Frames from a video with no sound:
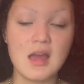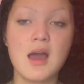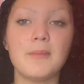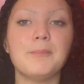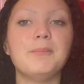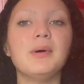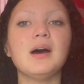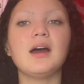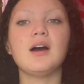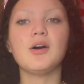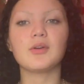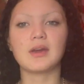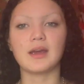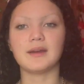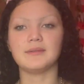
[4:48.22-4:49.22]
but
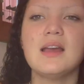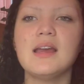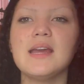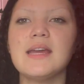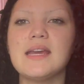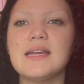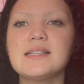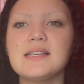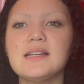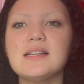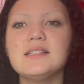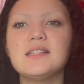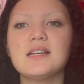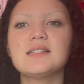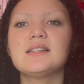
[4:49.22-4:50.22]
okay,
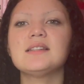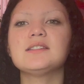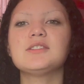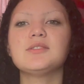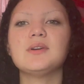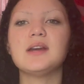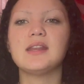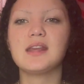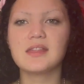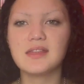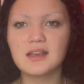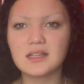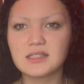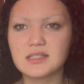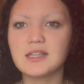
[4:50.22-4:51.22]
does it do
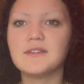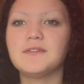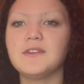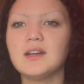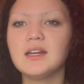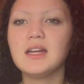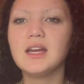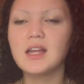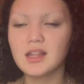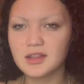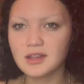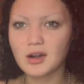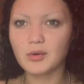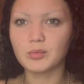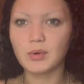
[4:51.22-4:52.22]
anything different
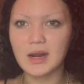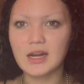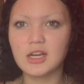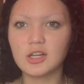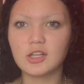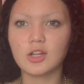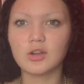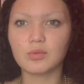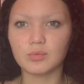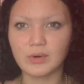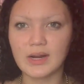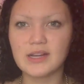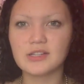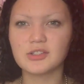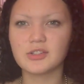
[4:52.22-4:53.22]
than a regular
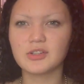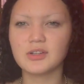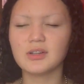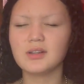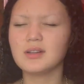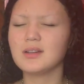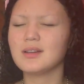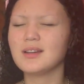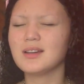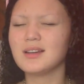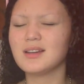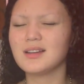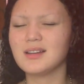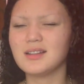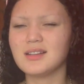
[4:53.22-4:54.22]
razor?
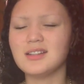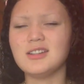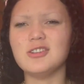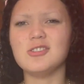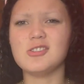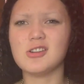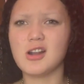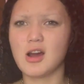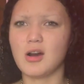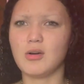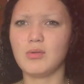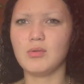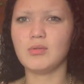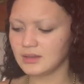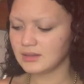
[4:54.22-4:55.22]

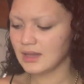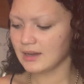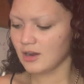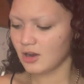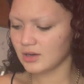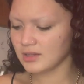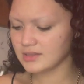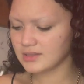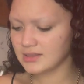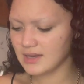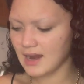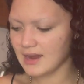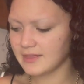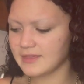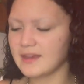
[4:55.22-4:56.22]
No. Like, honestly,
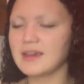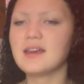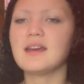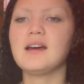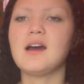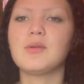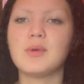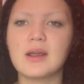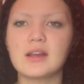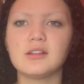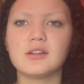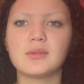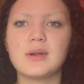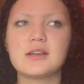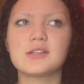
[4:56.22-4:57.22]
I think a
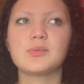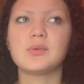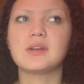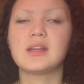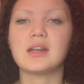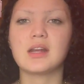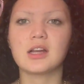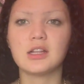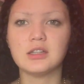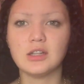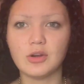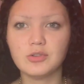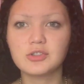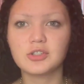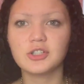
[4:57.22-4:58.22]
regular razor would get a
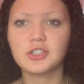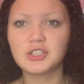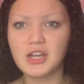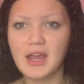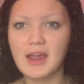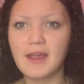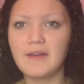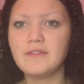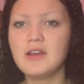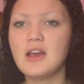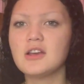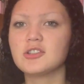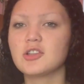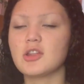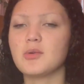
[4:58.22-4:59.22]
closer shave.
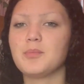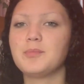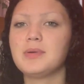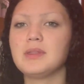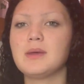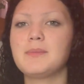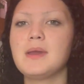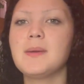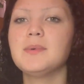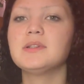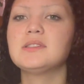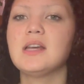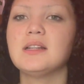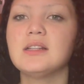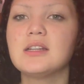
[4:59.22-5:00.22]
So the people
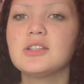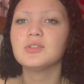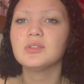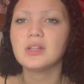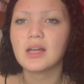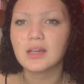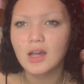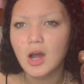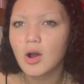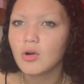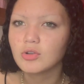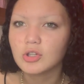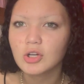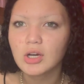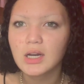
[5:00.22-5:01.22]
telling like, oh,
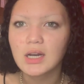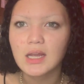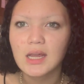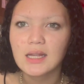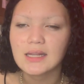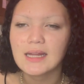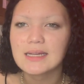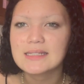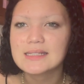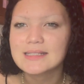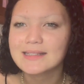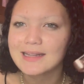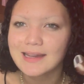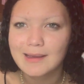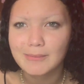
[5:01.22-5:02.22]
you're gonna get, like,
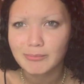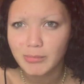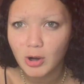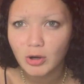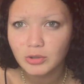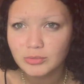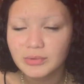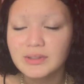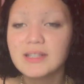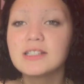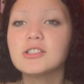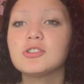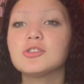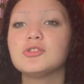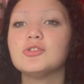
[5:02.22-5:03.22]
slick and bald with
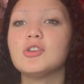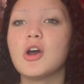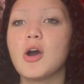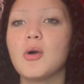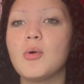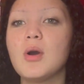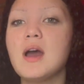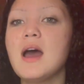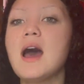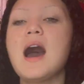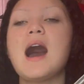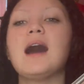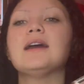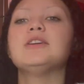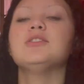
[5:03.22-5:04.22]
this, no.
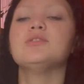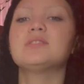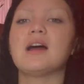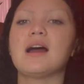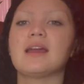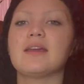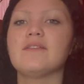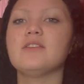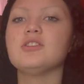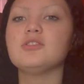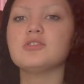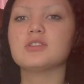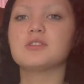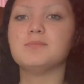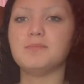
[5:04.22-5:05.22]
I even
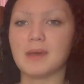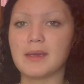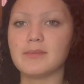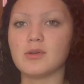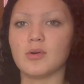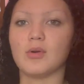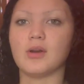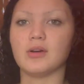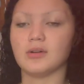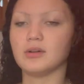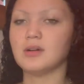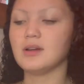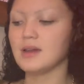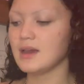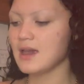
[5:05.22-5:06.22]
use baby oil,
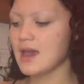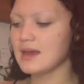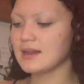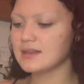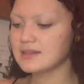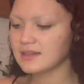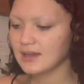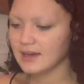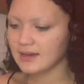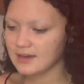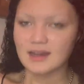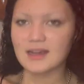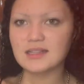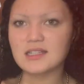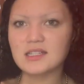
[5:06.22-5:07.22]
And it's like,
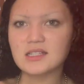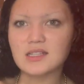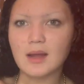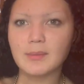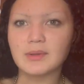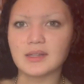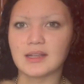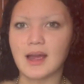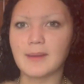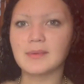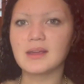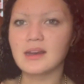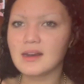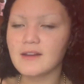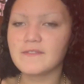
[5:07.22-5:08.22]
it's stubbly. I'm
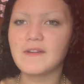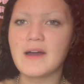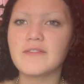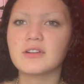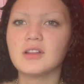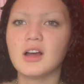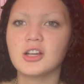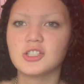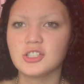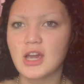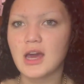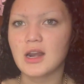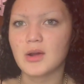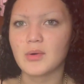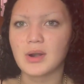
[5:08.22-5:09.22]
getting a 5 o'clock
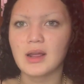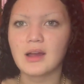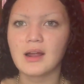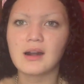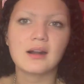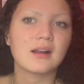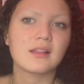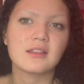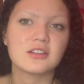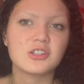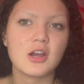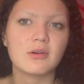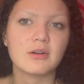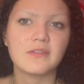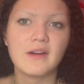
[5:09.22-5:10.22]
shadow and I got out of the
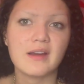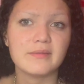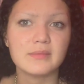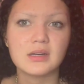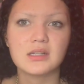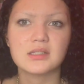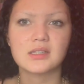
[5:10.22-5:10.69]
shower 5 minutes